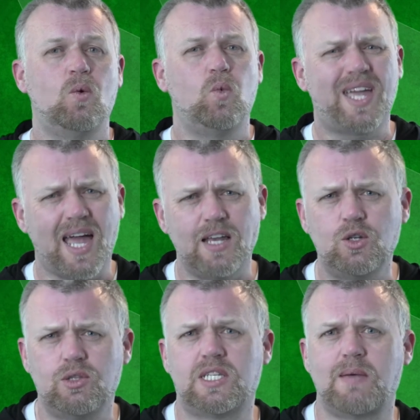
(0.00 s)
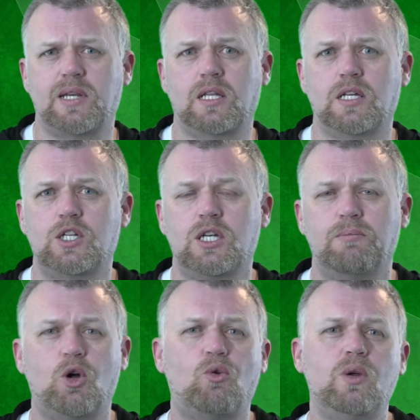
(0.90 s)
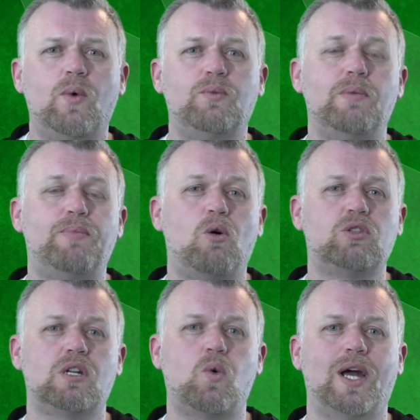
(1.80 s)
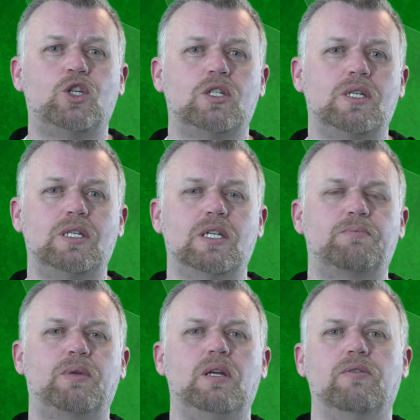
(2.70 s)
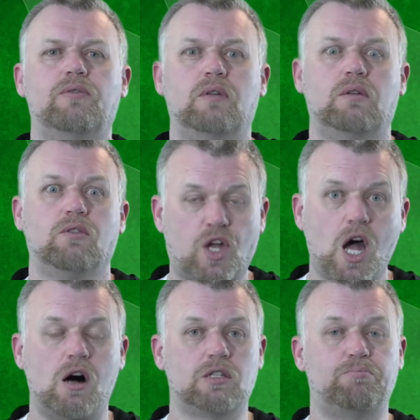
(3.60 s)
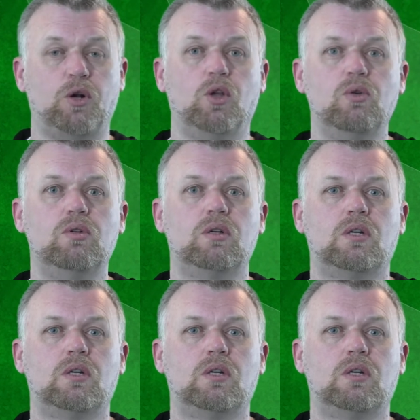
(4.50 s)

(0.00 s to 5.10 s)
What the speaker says: We can do the same in English, but only when we pose the question as disbelief. The car's blue?